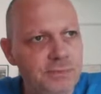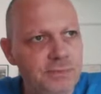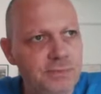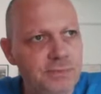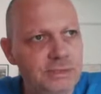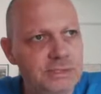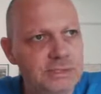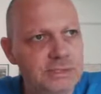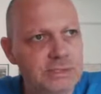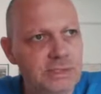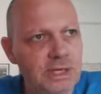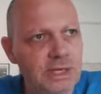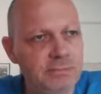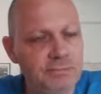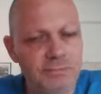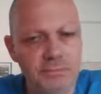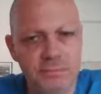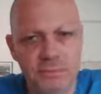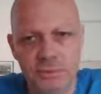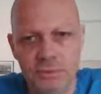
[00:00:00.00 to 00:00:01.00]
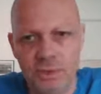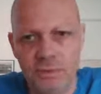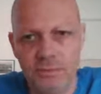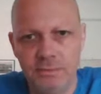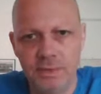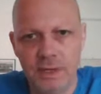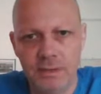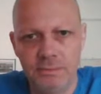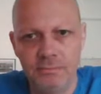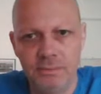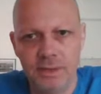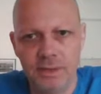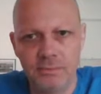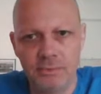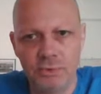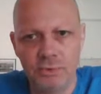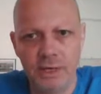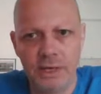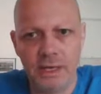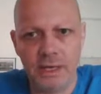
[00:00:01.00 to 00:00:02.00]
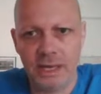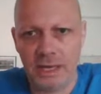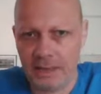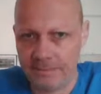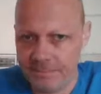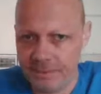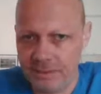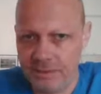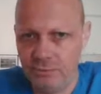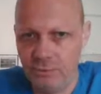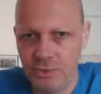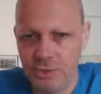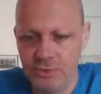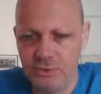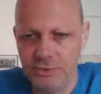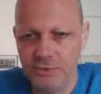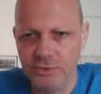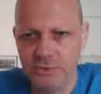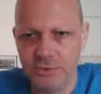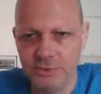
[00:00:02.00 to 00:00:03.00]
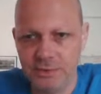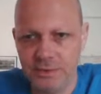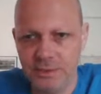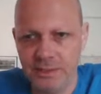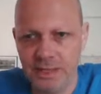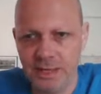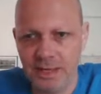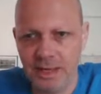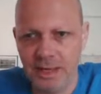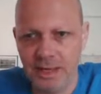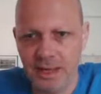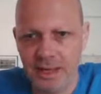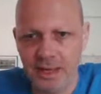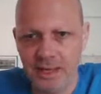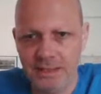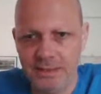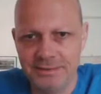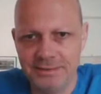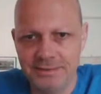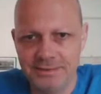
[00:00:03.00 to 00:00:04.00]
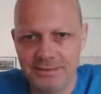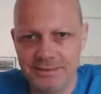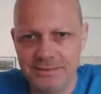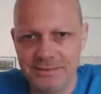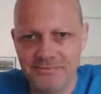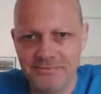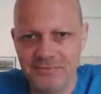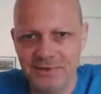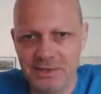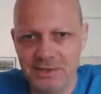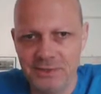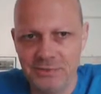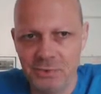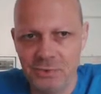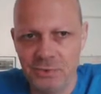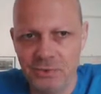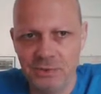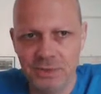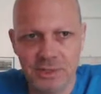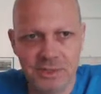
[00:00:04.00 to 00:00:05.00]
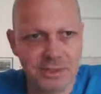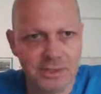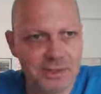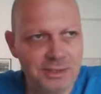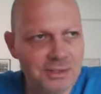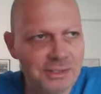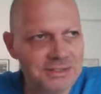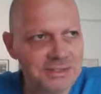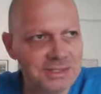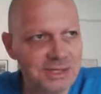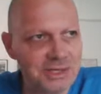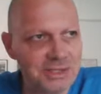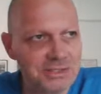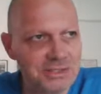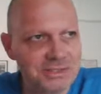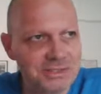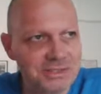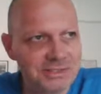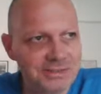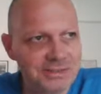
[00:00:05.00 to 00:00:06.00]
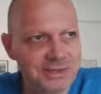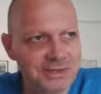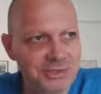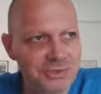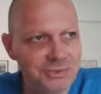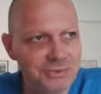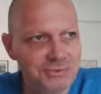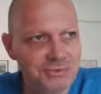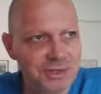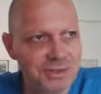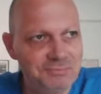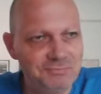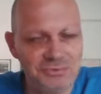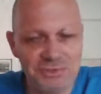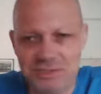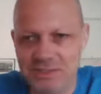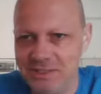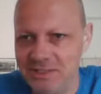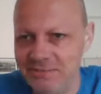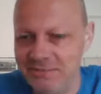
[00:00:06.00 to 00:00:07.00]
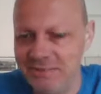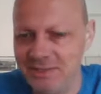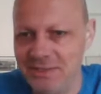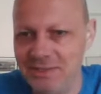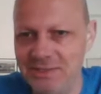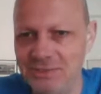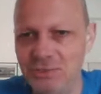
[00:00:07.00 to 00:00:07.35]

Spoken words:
this game I'm quite happy with. And if anyone is asking, are you receiving any